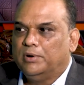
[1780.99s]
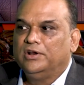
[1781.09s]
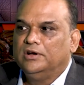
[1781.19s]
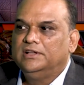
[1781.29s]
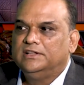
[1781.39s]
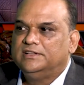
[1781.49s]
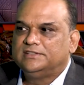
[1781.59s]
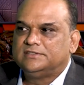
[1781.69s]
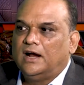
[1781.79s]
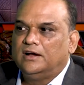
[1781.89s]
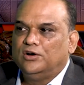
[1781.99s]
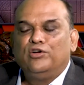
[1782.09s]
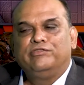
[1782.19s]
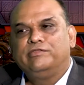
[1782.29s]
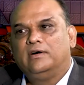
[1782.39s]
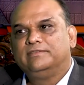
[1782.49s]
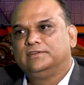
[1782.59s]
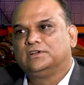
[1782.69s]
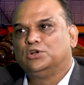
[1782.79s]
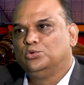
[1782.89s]
Particularly, this started off
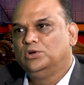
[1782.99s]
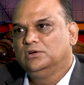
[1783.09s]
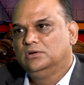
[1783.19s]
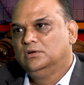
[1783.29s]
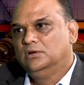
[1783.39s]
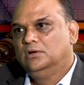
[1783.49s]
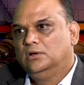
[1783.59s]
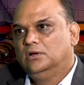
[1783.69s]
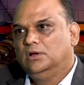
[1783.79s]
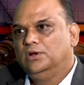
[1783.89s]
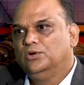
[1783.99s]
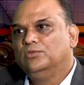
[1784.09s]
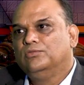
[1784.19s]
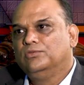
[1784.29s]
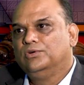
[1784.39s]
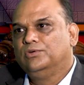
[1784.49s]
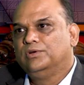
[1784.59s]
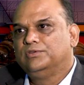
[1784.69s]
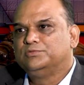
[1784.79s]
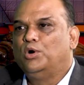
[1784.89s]
after Corona.
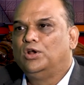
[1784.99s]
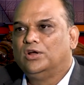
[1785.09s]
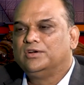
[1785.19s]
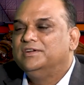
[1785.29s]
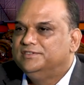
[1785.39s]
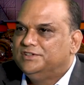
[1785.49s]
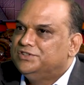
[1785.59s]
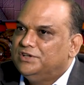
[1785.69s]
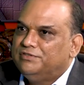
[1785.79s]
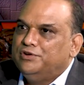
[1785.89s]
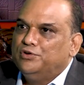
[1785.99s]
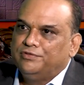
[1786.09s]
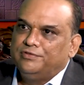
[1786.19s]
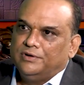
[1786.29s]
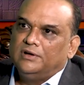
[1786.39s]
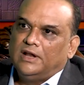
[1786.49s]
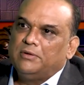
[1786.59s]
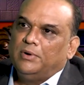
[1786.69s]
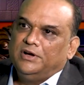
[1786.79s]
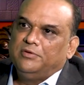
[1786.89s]
A small organization, a few of
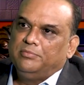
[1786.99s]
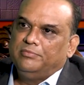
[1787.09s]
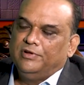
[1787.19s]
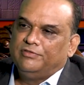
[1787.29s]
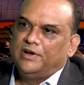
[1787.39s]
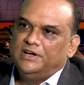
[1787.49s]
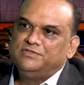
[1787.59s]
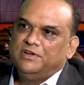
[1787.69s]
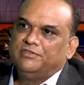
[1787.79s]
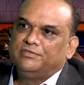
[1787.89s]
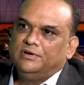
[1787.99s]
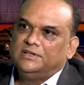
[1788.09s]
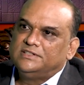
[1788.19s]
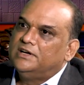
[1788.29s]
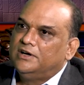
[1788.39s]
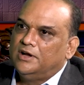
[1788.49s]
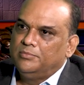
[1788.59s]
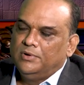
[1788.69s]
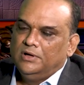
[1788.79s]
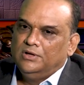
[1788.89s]
like-minded friends, we have set it
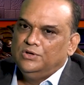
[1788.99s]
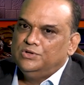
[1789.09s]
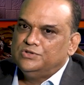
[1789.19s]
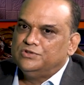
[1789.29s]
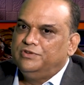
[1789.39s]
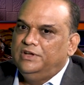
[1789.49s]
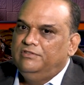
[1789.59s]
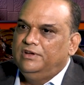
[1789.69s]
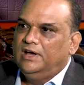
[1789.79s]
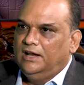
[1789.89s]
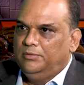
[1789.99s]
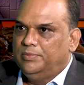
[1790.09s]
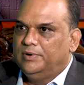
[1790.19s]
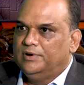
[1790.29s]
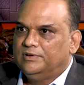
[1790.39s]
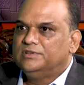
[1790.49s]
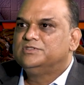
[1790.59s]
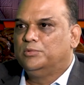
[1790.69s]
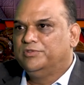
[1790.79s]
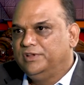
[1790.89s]
up. So we help
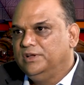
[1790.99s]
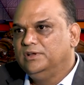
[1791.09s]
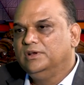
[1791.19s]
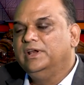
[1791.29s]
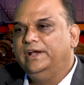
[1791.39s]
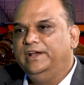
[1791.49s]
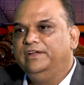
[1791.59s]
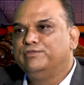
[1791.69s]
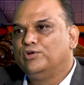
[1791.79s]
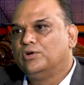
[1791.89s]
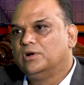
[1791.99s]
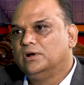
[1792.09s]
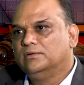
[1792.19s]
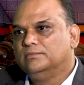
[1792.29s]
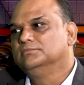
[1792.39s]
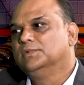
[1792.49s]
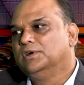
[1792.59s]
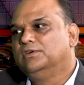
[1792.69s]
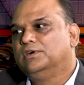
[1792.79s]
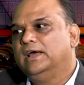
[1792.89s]
some of the needy for
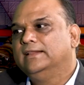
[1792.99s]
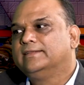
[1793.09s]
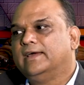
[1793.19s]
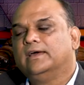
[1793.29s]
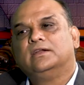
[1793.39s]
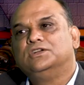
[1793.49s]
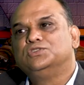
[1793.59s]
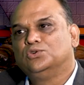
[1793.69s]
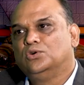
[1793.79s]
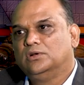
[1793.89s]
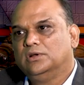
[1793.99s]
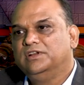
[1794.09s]
healthcare and so on.